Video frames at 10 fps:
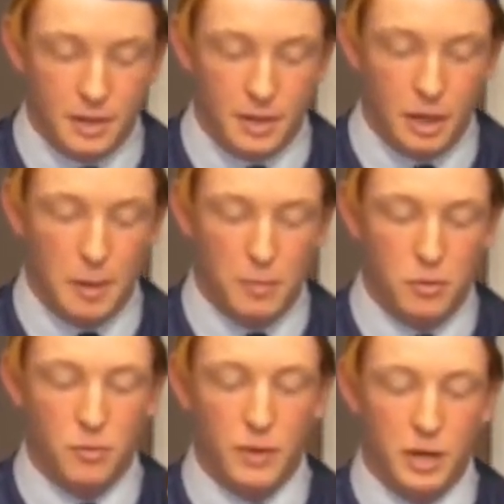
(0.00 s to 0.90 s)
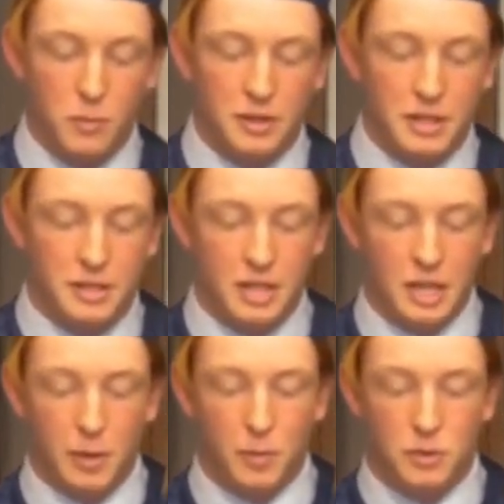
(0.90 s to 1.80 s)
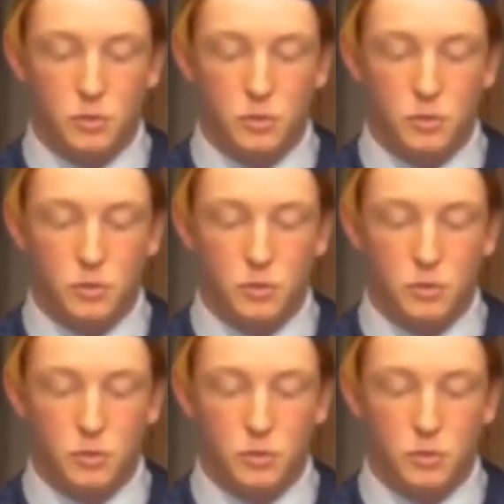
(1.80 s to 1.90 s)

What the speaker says: I remember right around that time, I went through